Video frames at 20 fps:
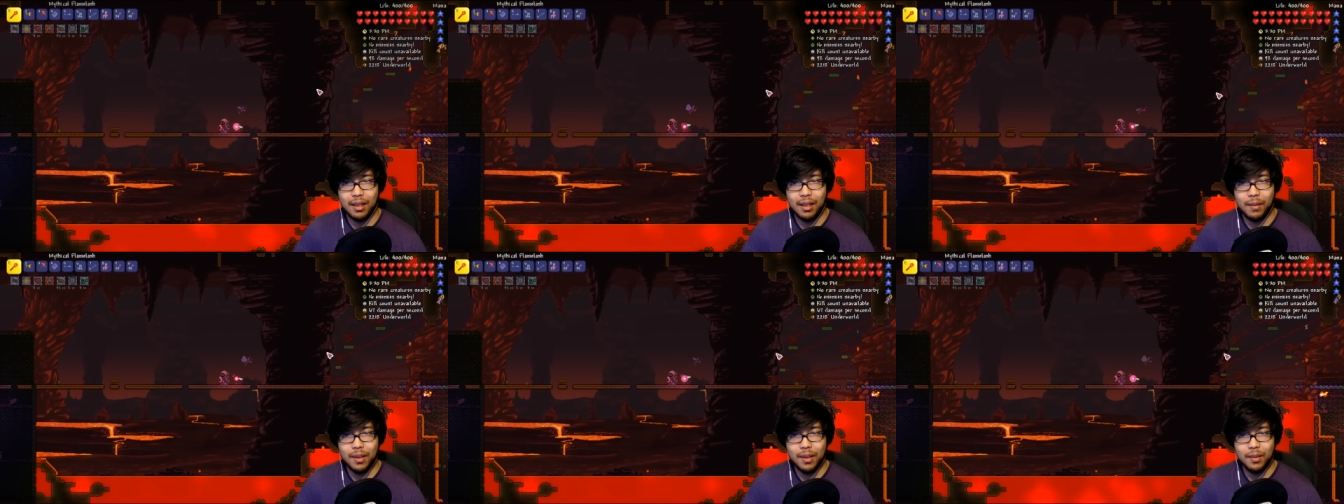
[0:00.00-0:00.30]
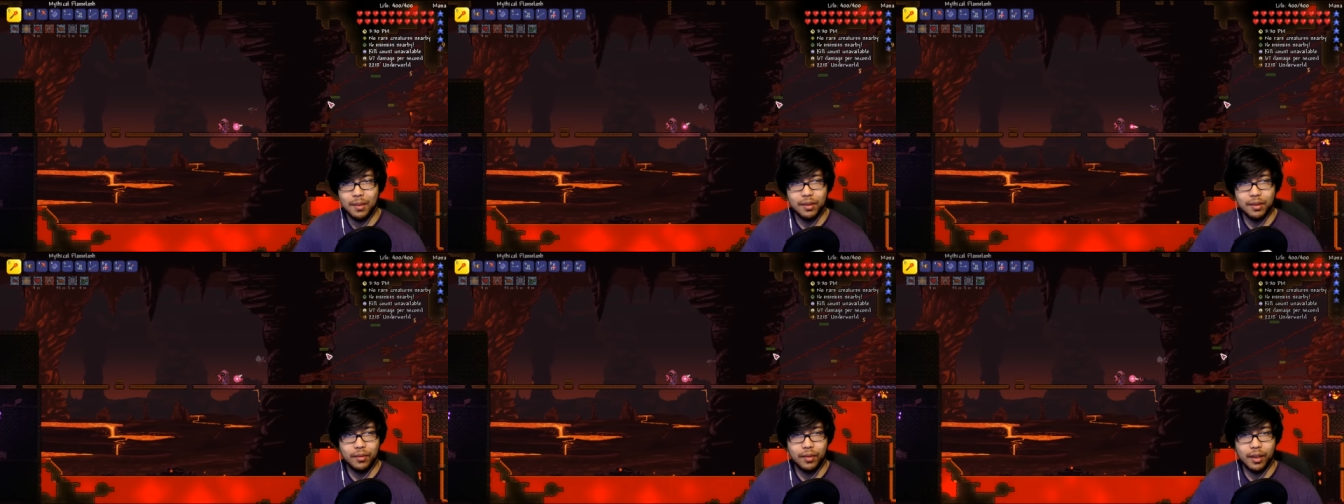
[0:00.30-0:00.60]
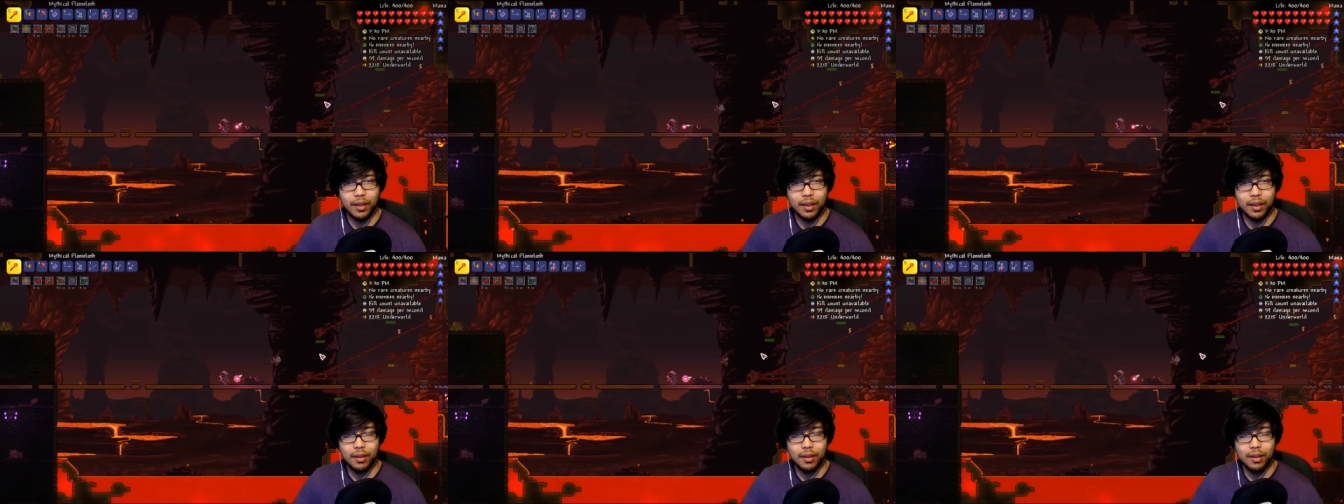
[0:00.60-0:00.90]
How am I supposed to
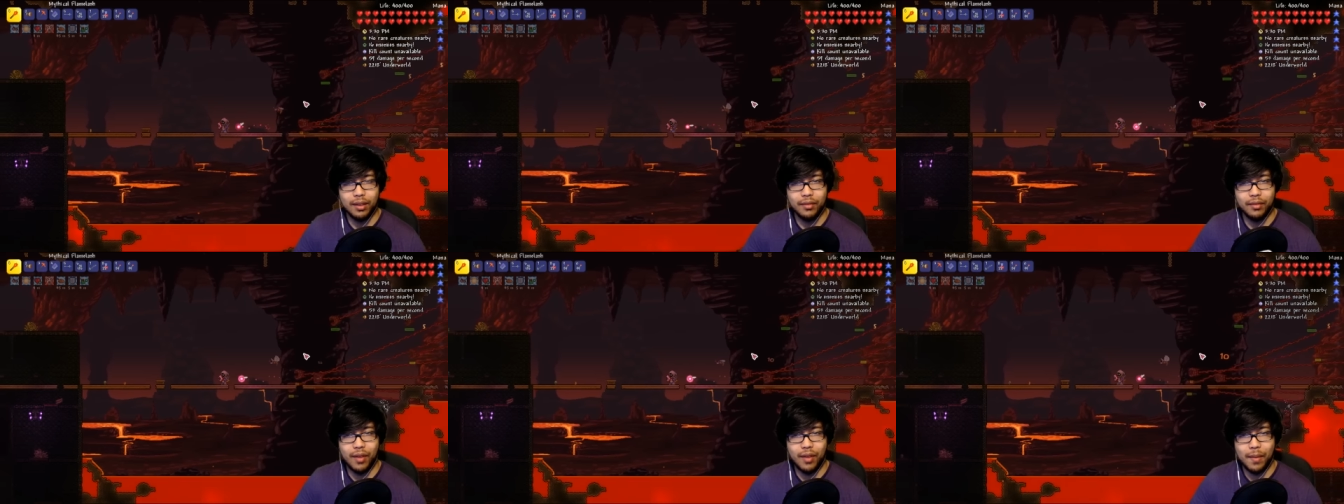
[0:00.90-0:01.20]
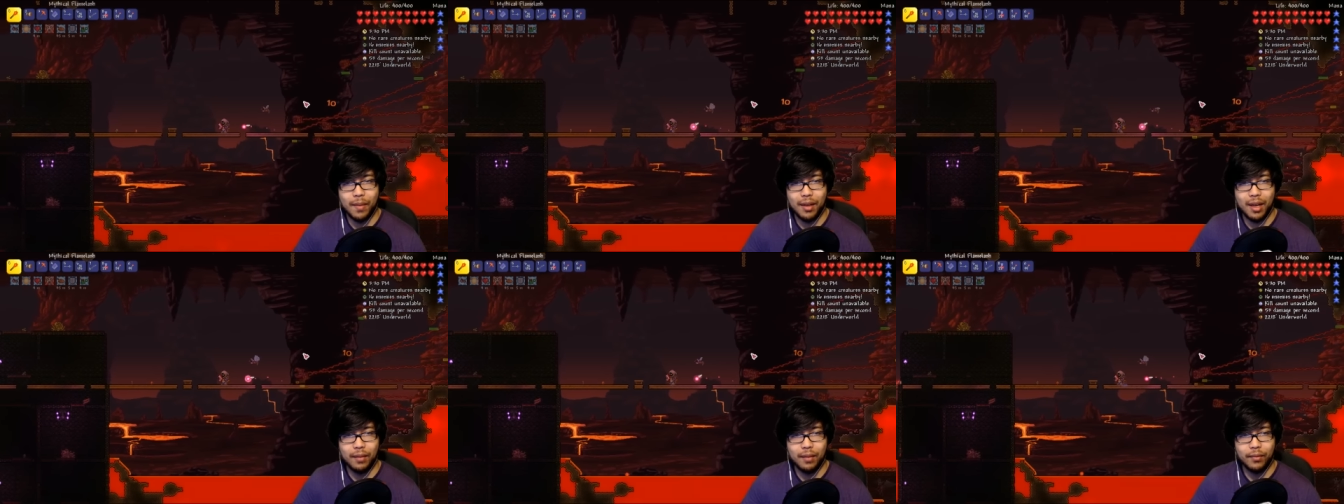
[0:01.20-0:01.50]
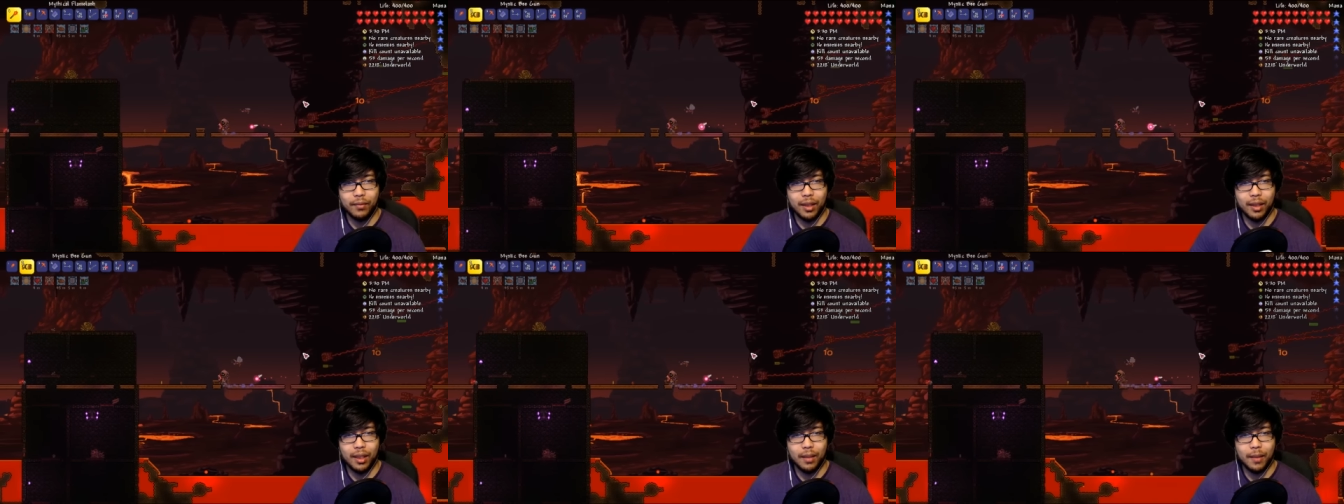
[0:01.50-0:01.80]
freaking do this if I'm, I'm
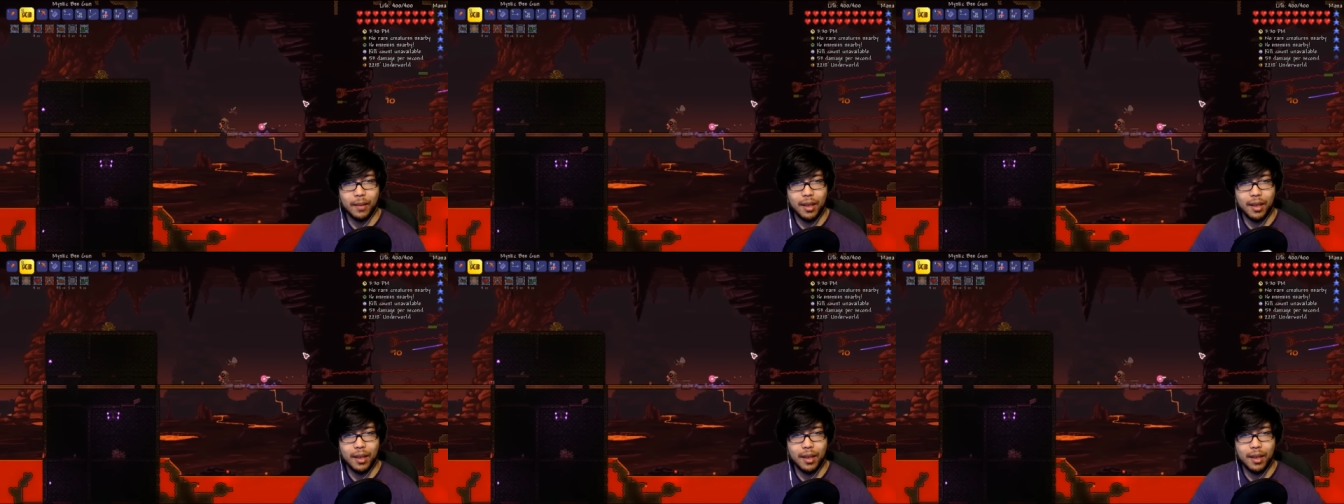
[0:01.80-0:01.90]
running out of